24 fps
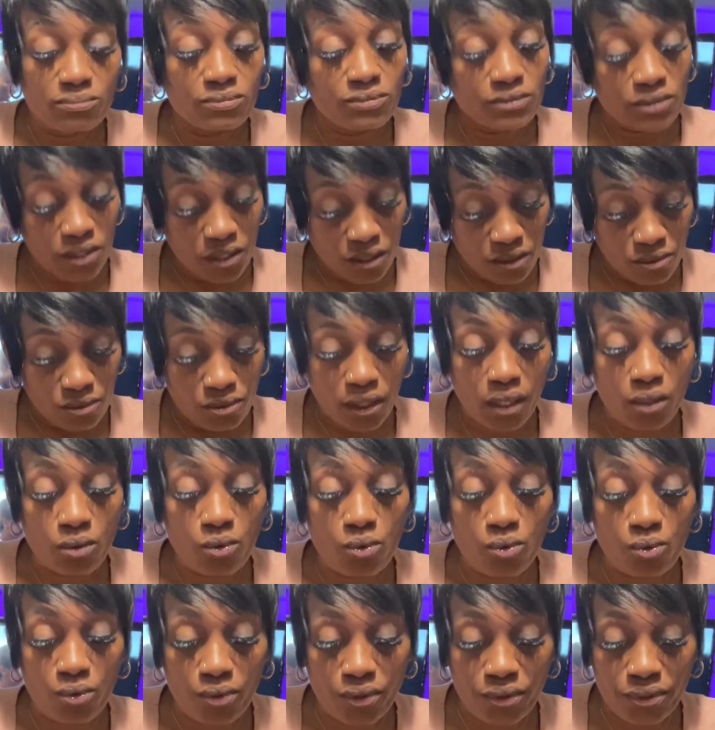They go that
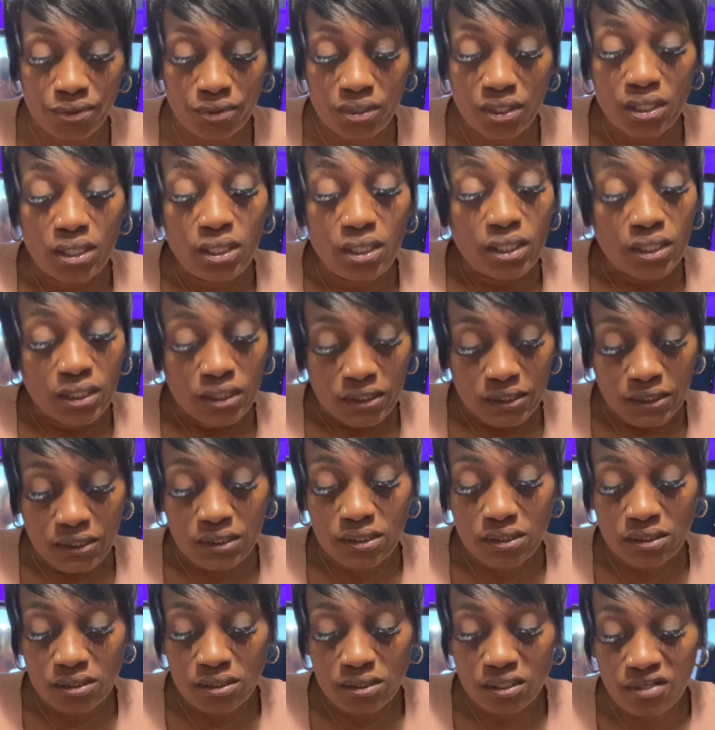horn. This
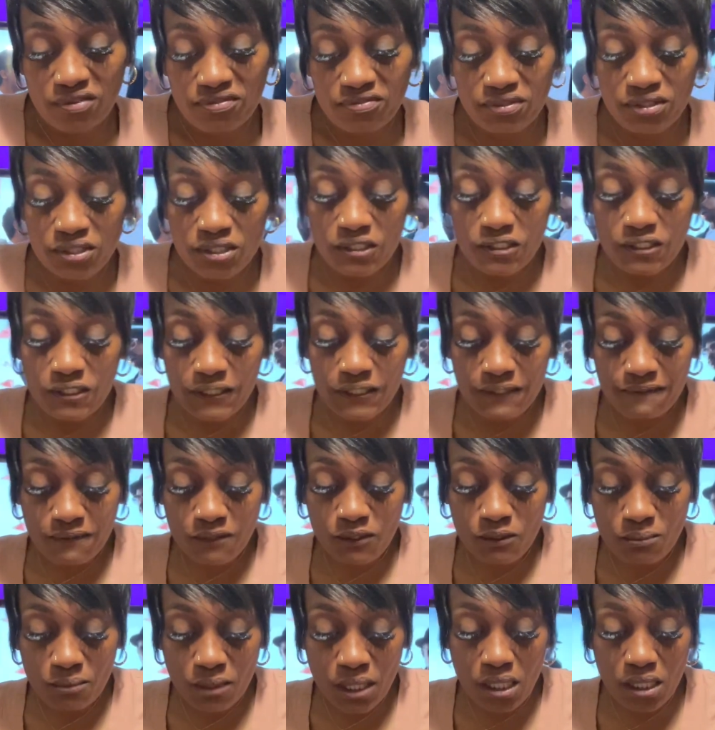is definitely it.
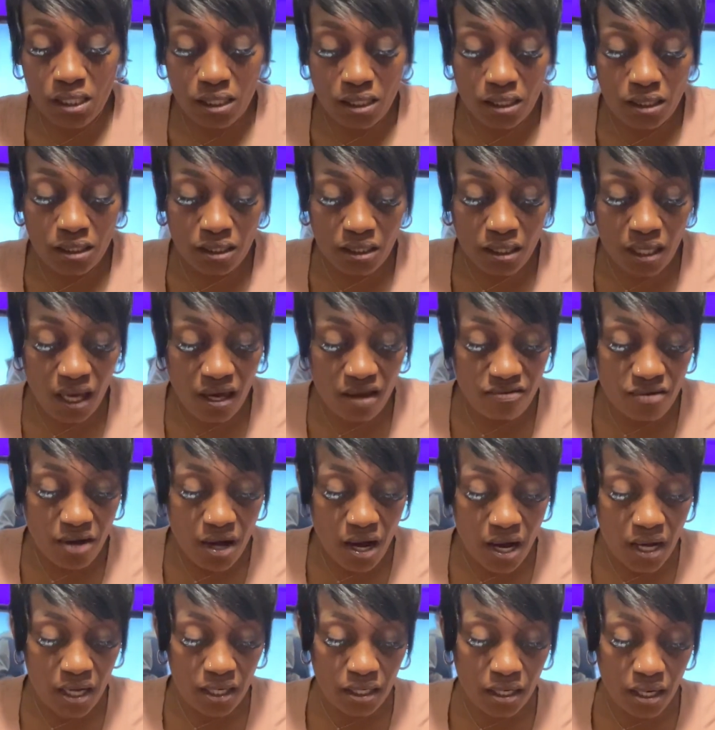Somebody here didn't have
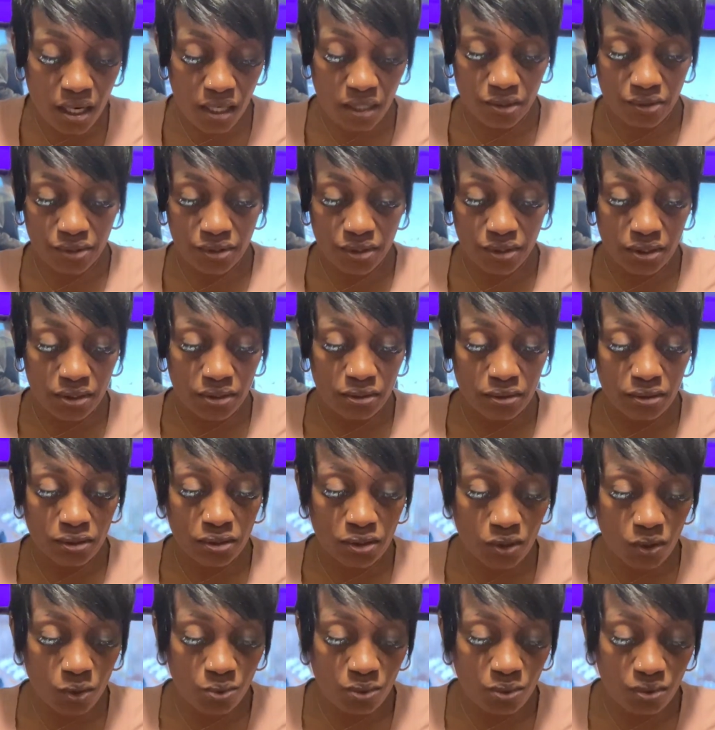high honor here. And
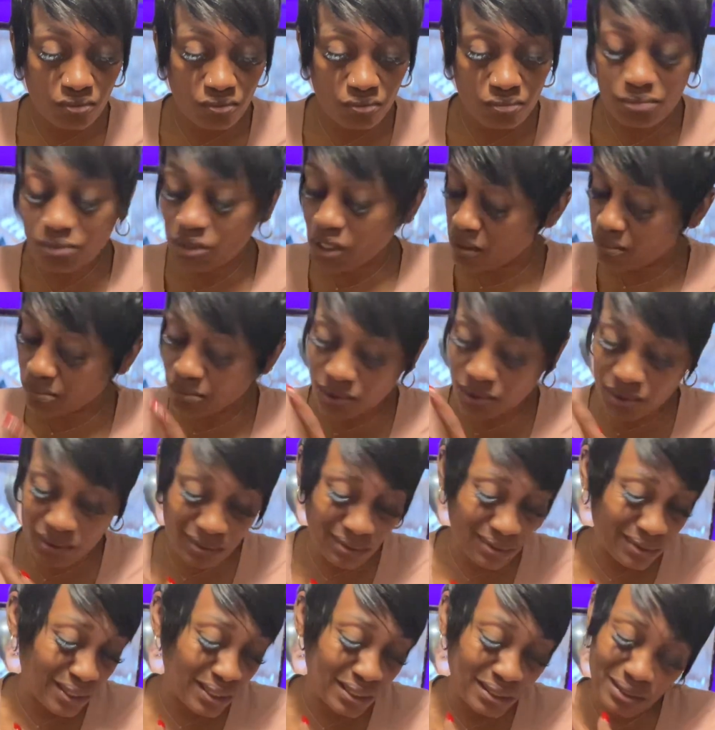someone, yep,
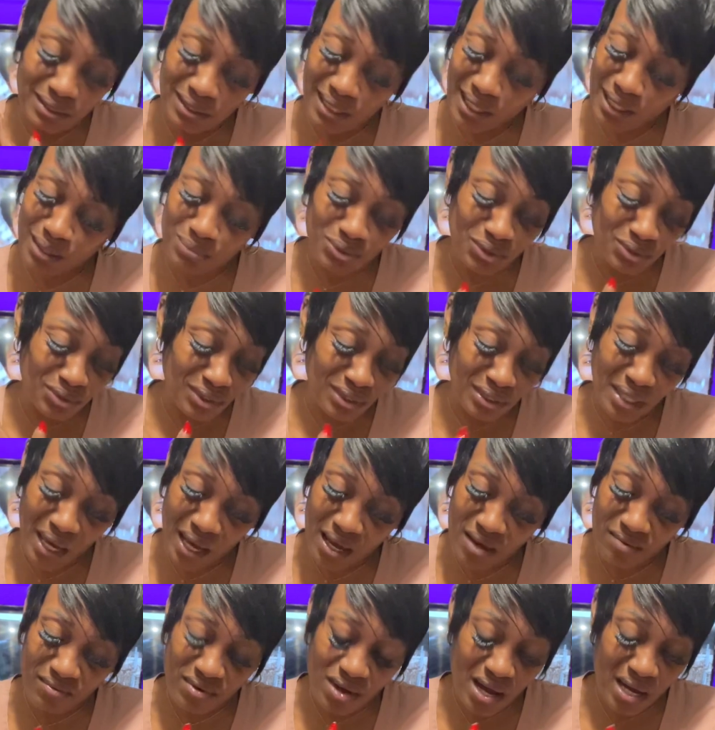they damn sure didn't
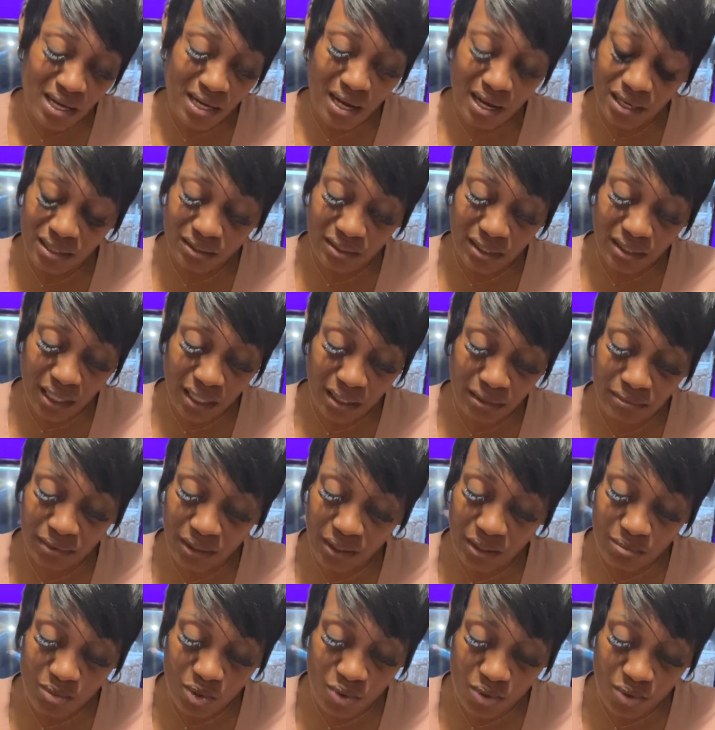have high honor. That
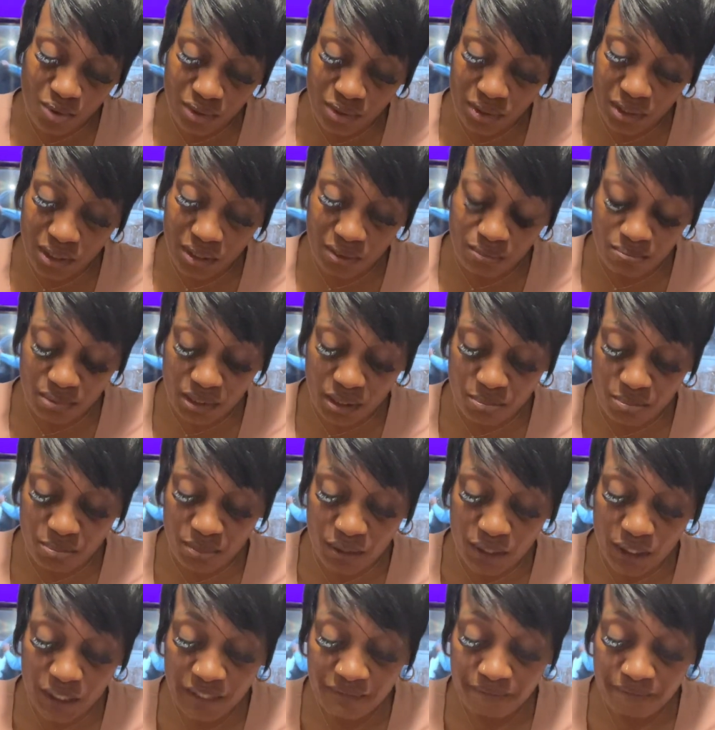damn horn keep beeping.